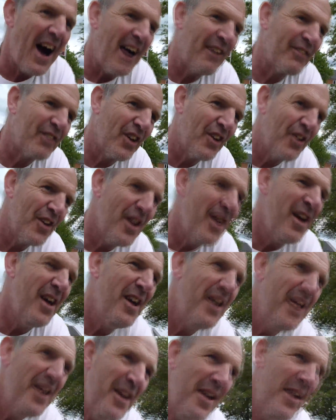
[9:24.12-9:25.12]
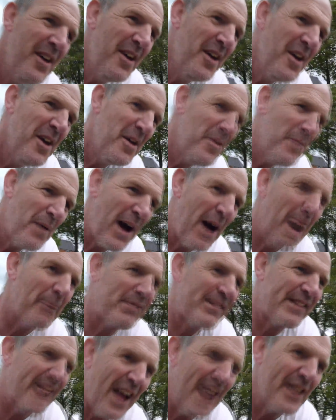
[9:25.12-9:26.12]
I've done
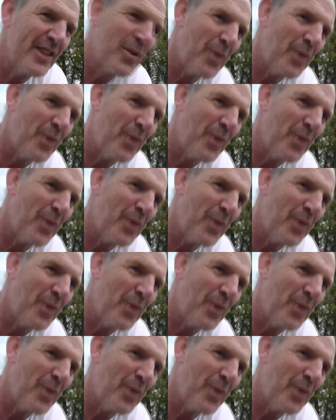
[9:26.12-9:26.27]
perhaps 10,